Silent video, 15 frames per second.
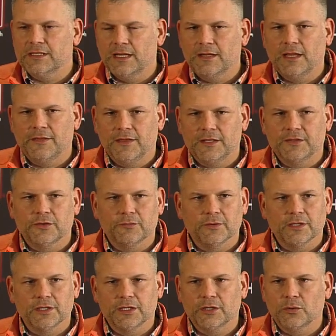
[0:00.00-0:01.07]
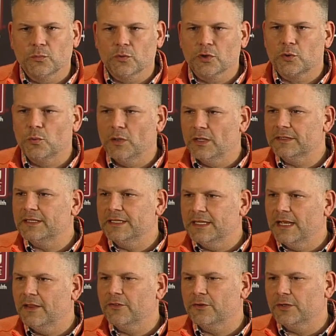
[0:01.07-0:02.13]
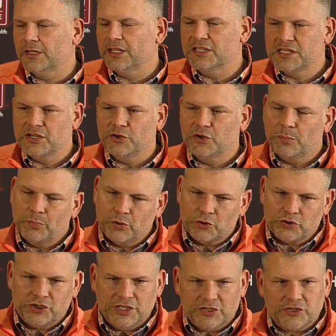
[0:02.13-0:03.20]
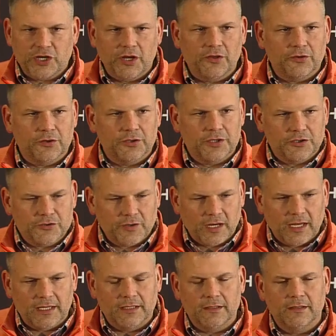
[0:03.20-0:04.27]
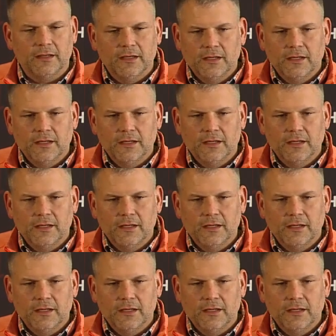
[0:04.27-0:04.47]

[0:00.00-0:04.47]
I think they're really going to work well together and continue to push each other to try and